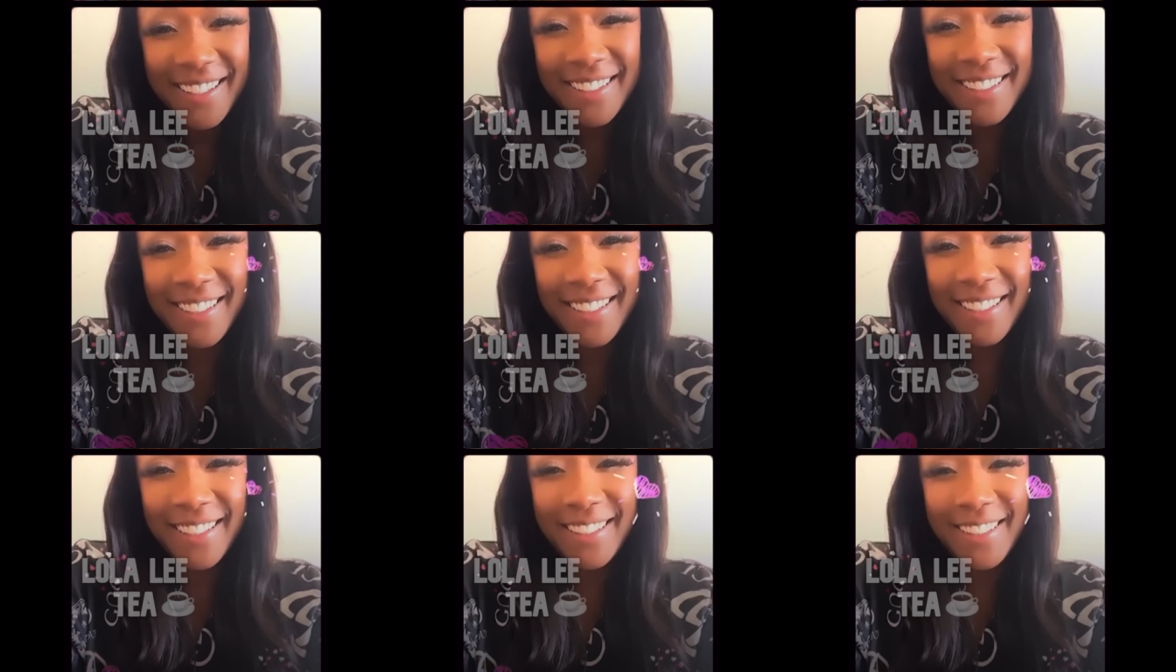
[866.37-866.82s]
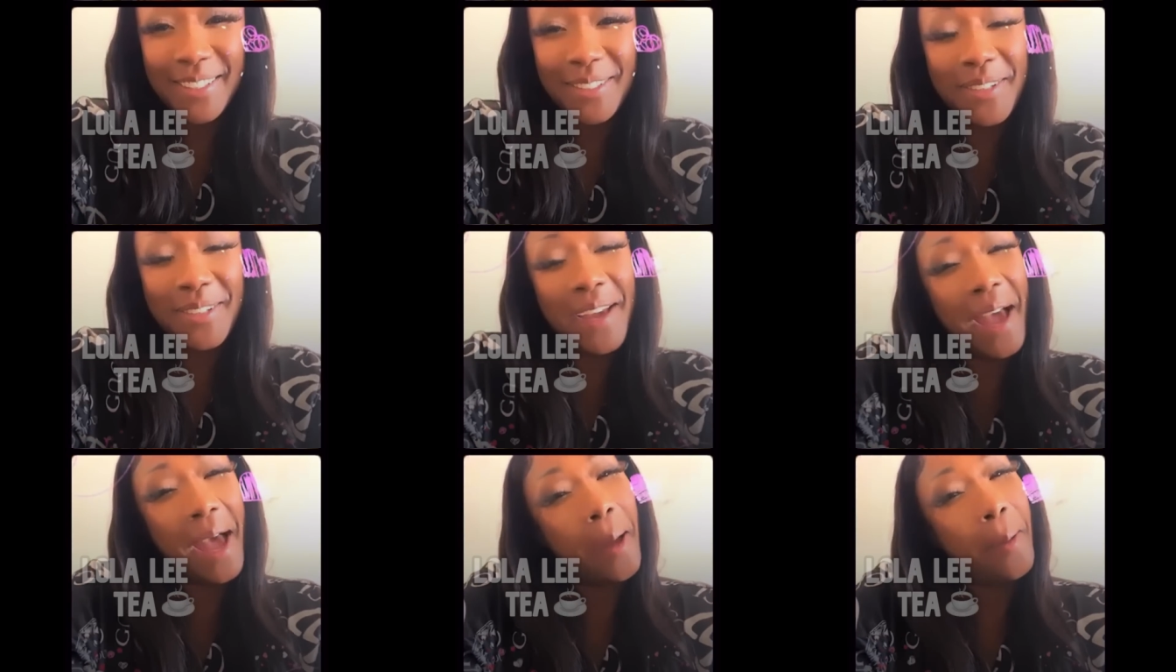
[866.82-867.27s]
She's
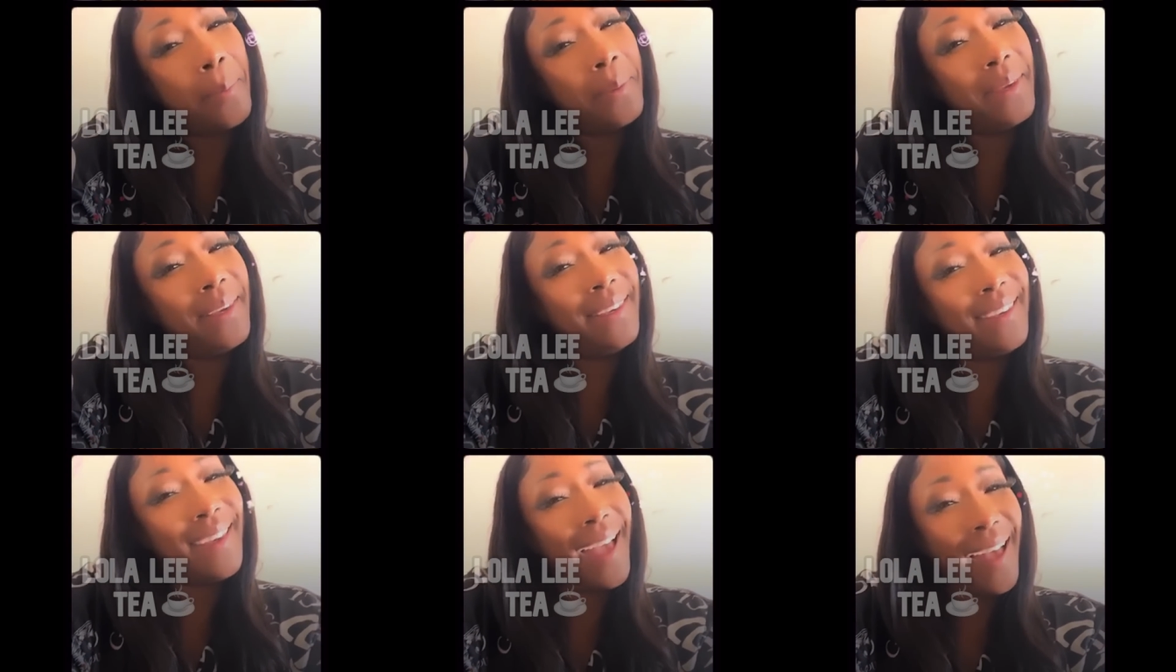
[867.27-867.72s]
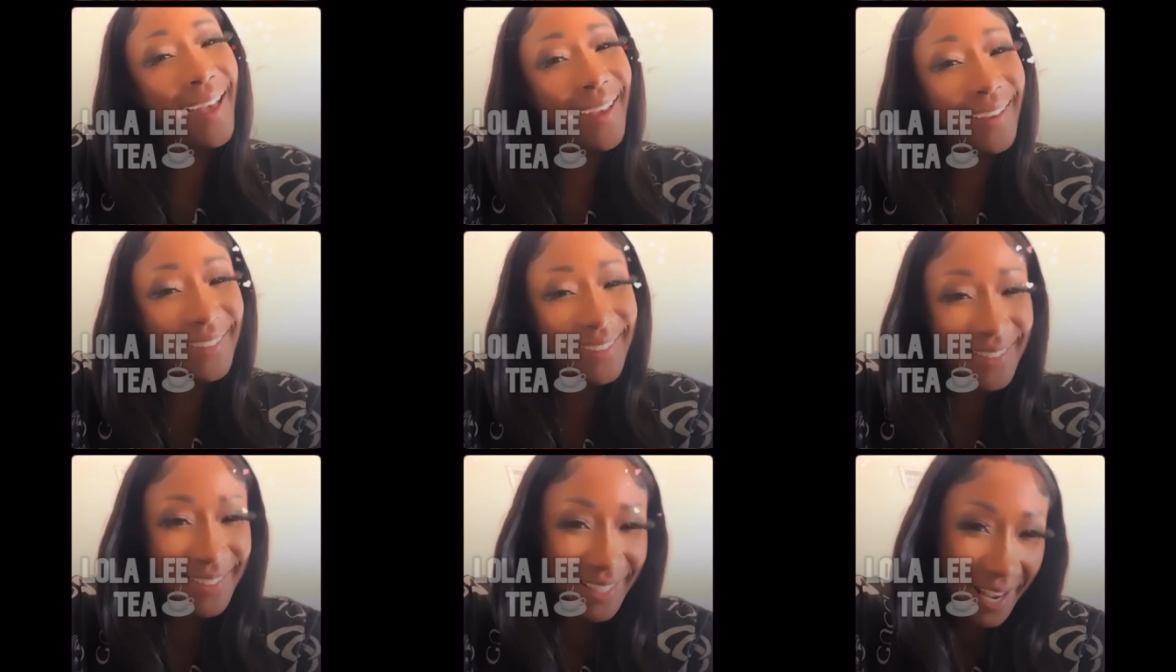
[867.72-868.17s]
too happy.
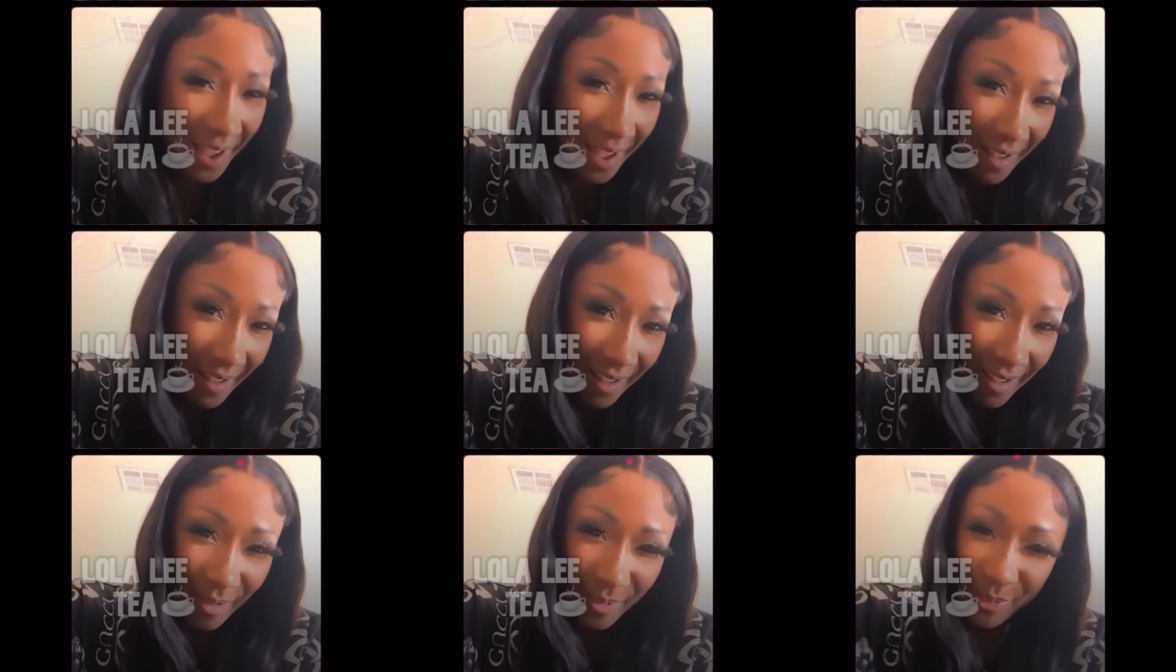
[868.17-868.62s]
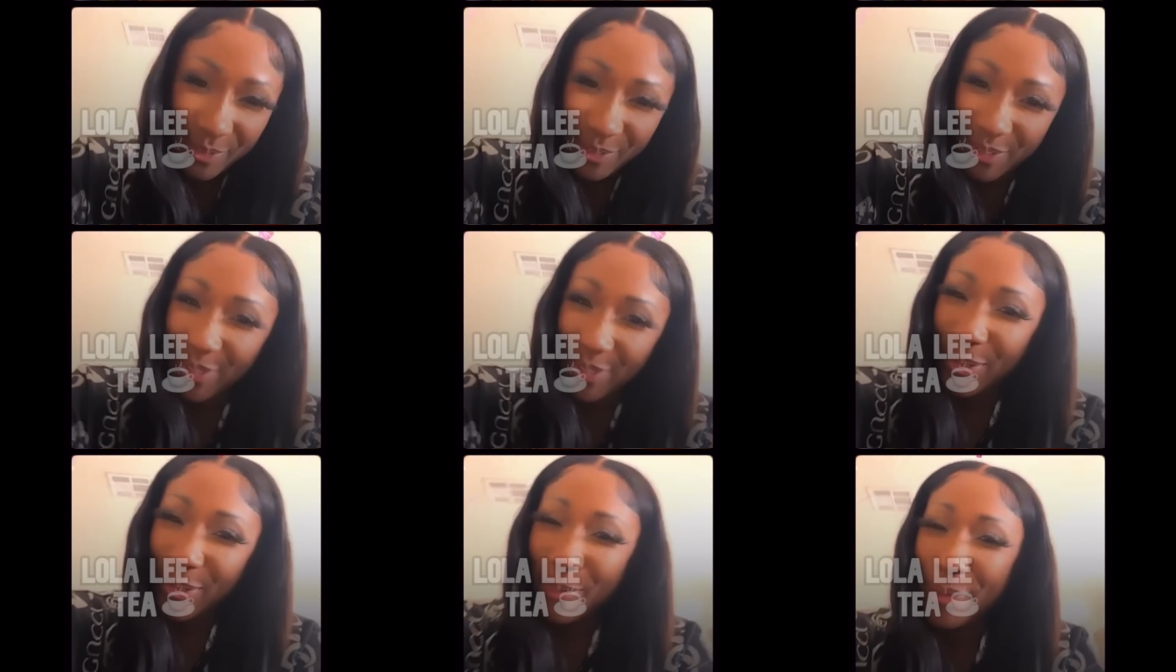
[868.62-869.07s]
Yes, child.
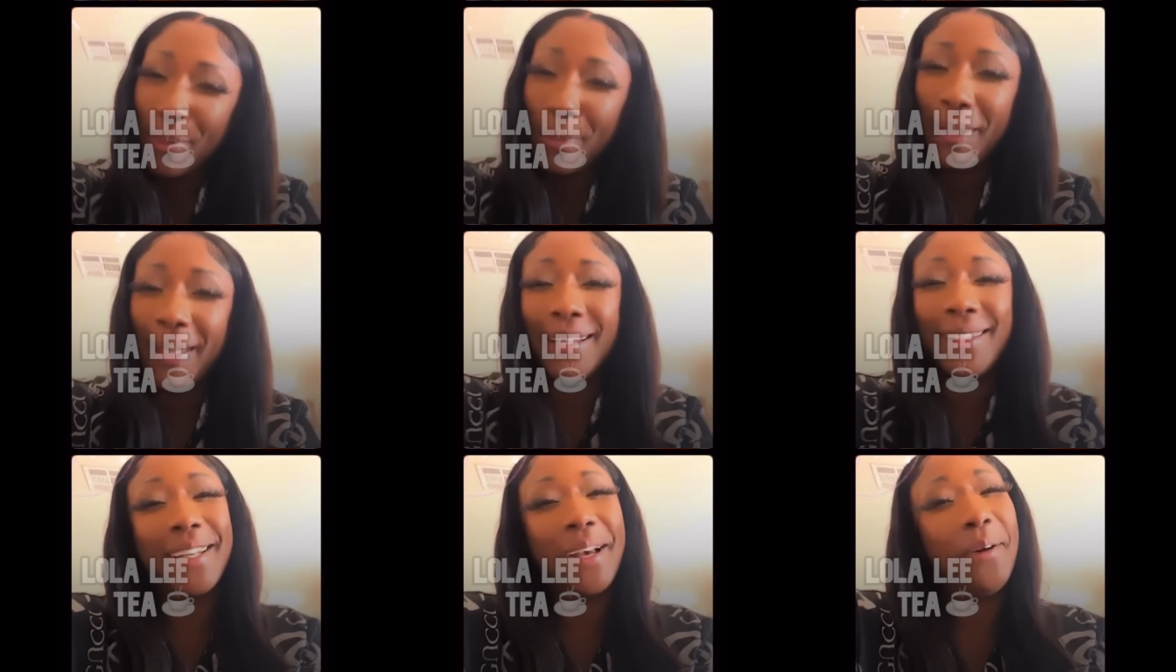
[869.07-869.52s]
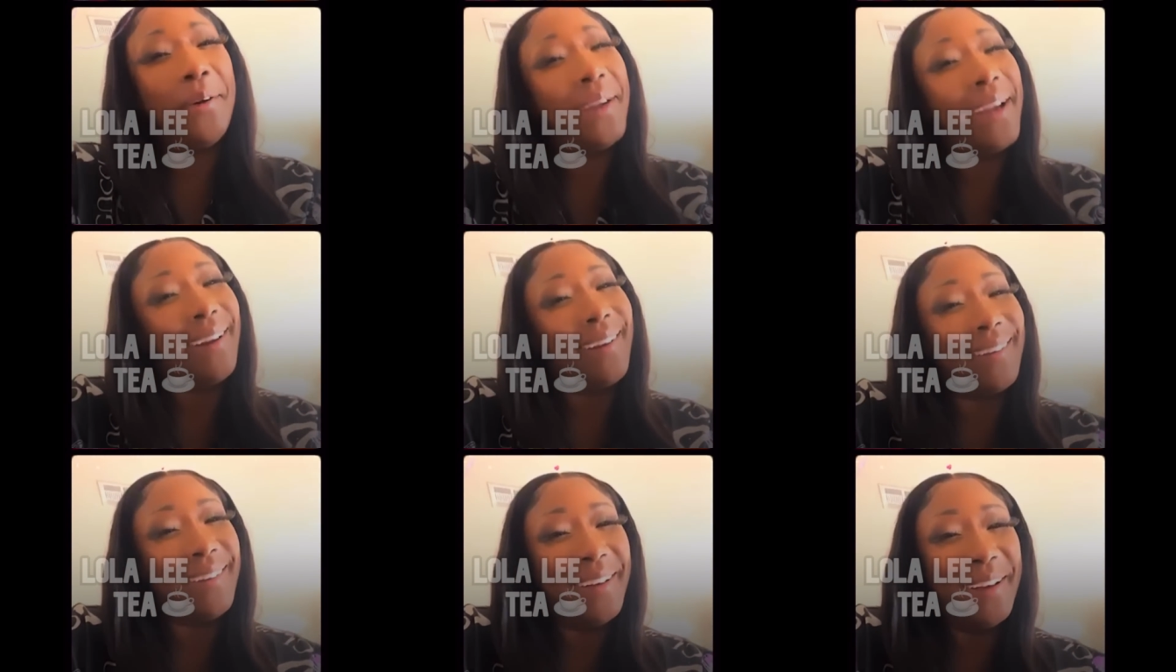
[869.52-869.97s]
Girl, when you get your
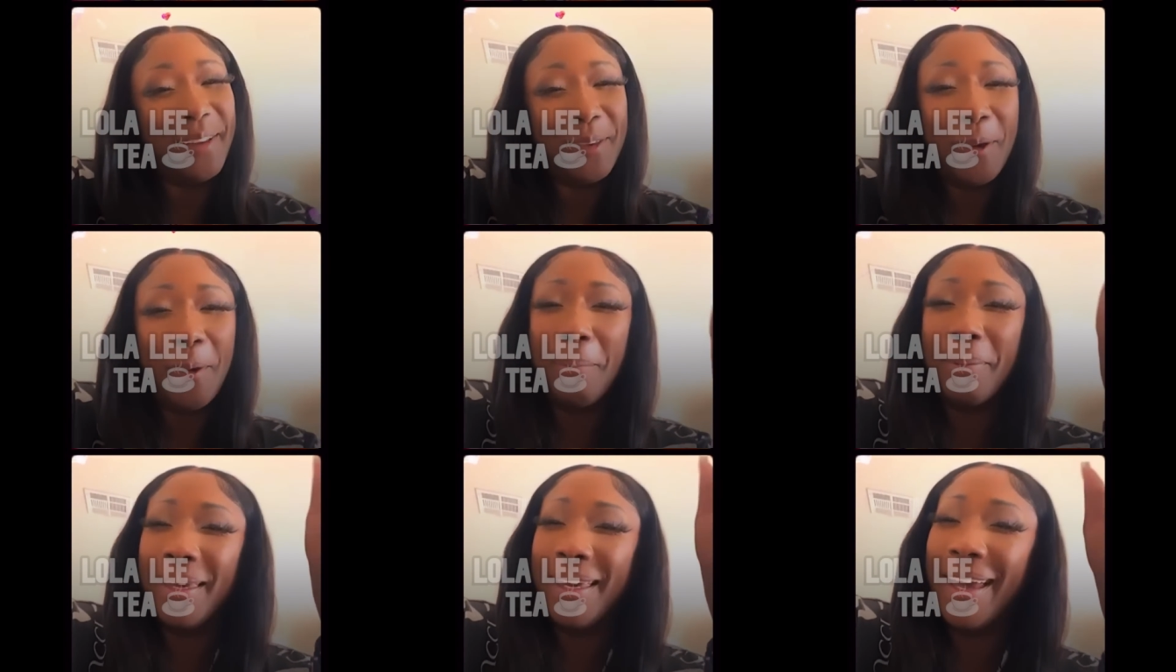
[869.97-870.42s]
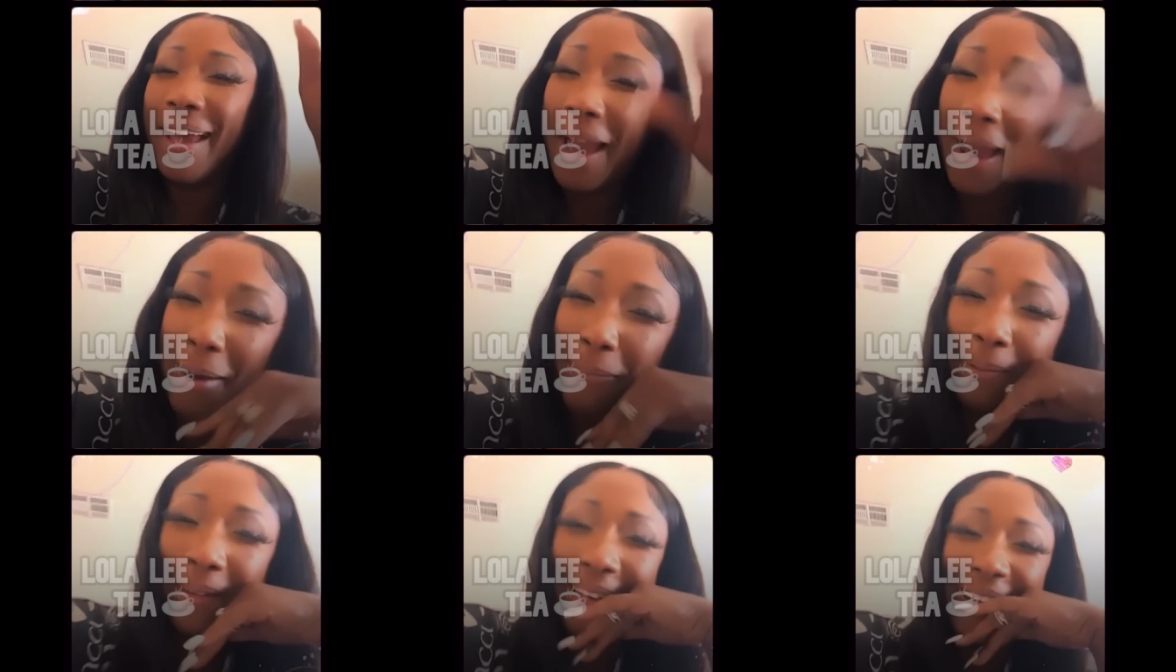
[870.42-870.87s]
hair done, you be
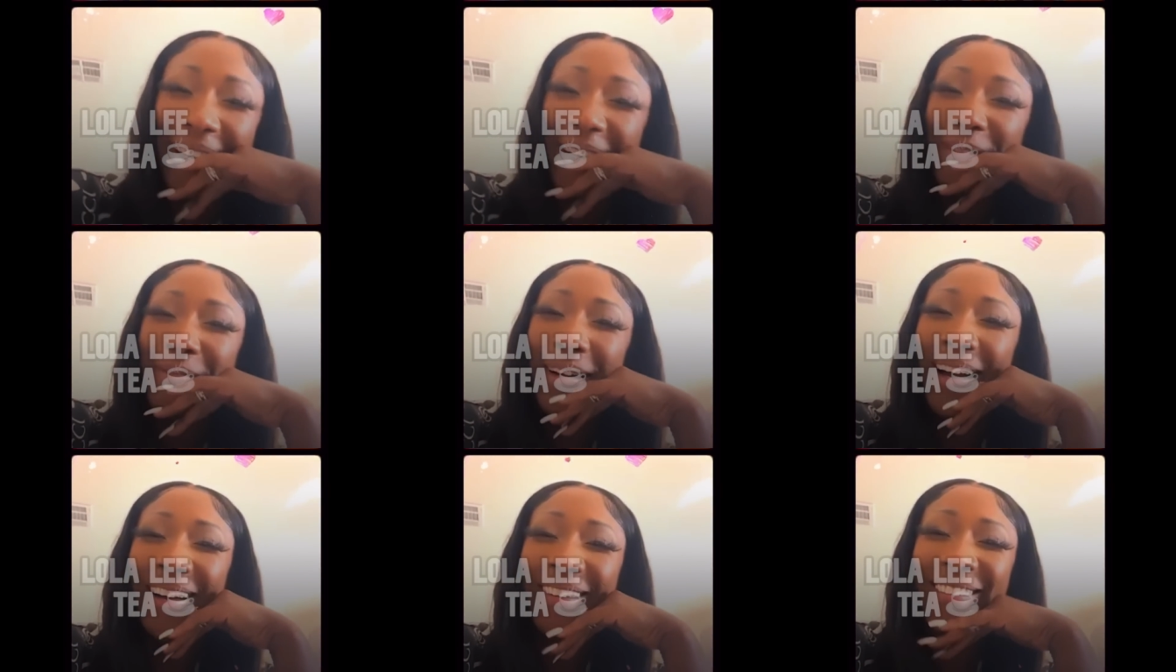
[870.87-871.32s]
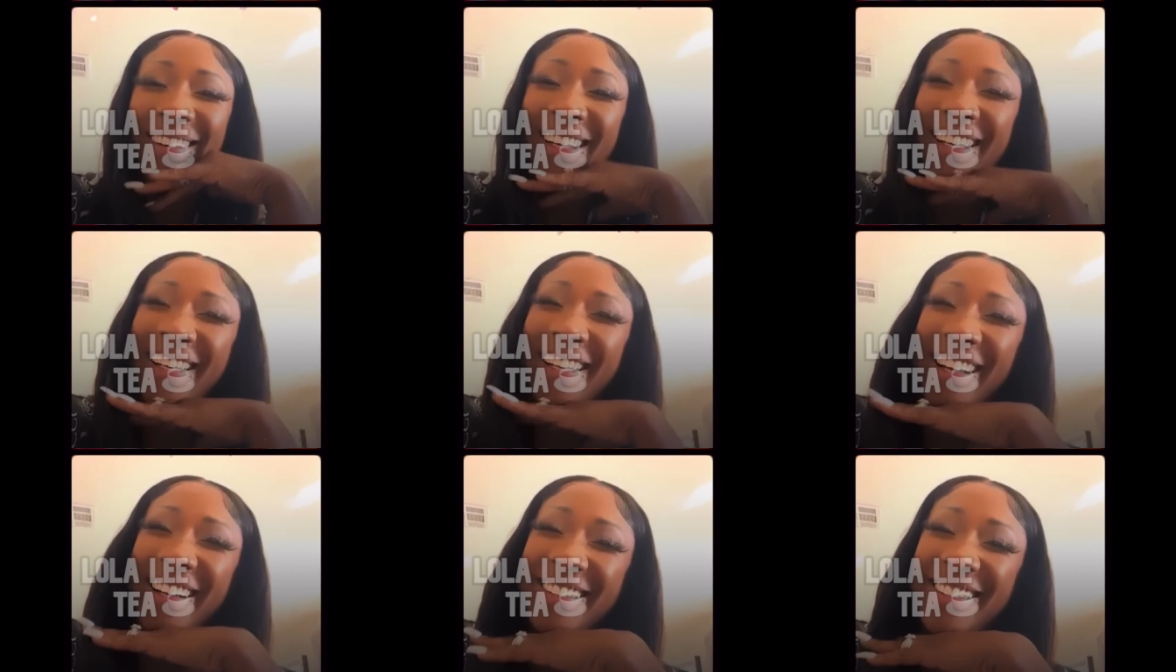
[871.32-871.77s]
happy to the
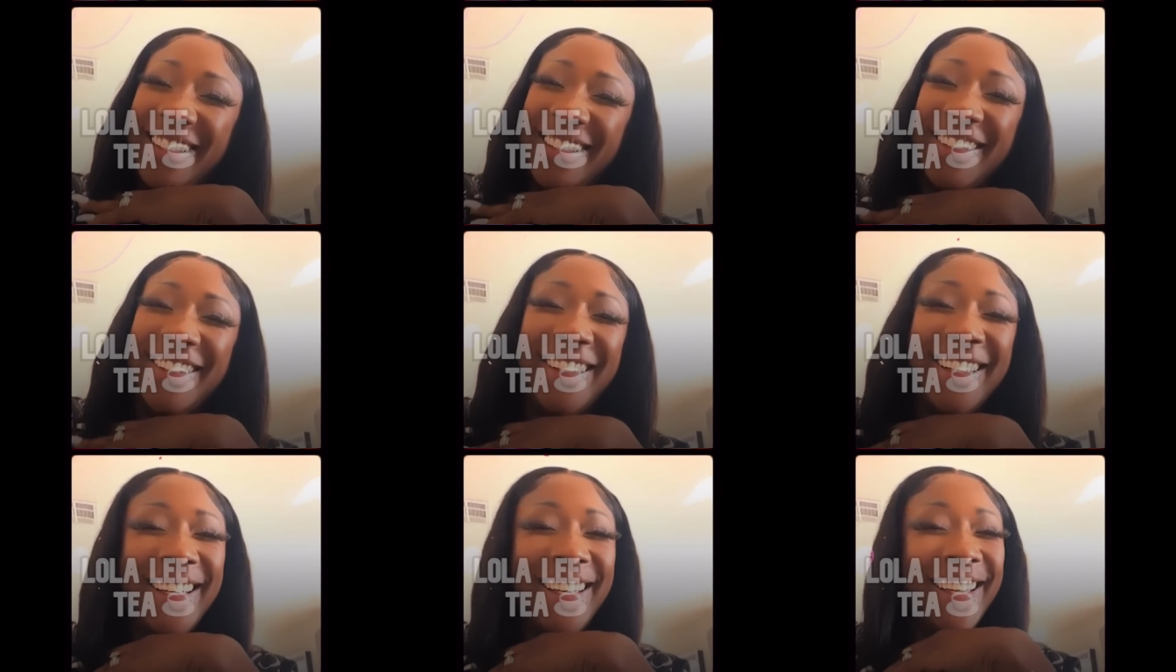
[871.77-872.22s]
motherfucker, don't you?